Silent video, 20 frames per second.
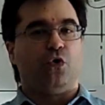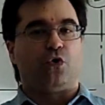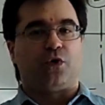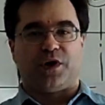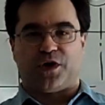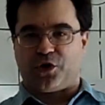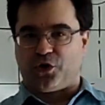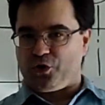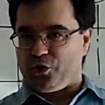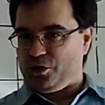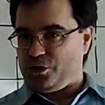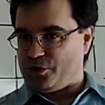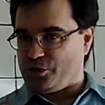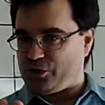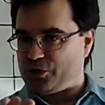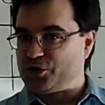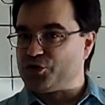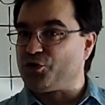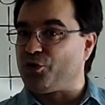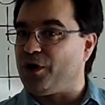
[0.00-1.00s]
or a
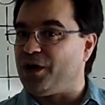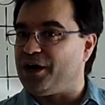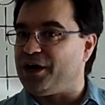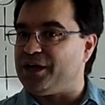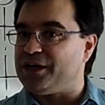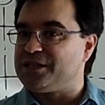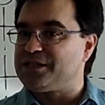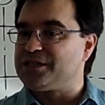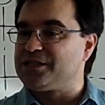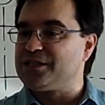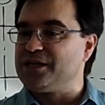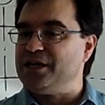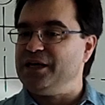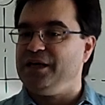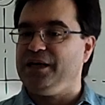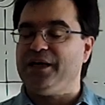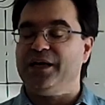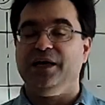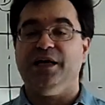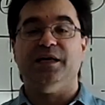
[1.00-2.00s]
girder truss
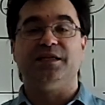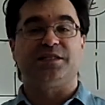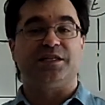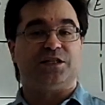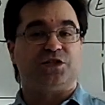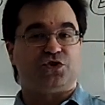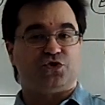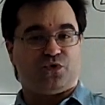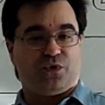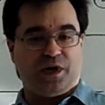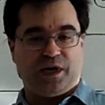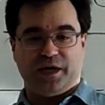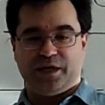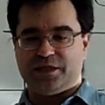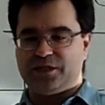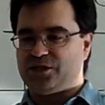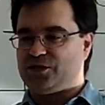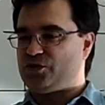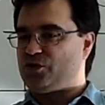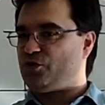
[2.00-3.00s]
is a
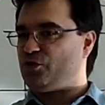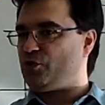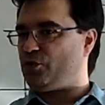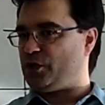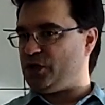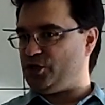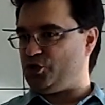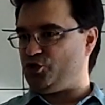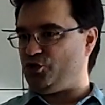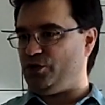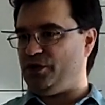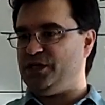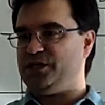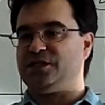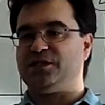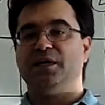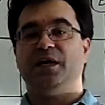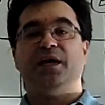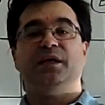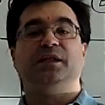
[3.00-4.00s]
truss or a
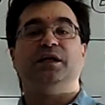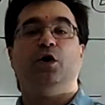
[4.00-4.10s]
joist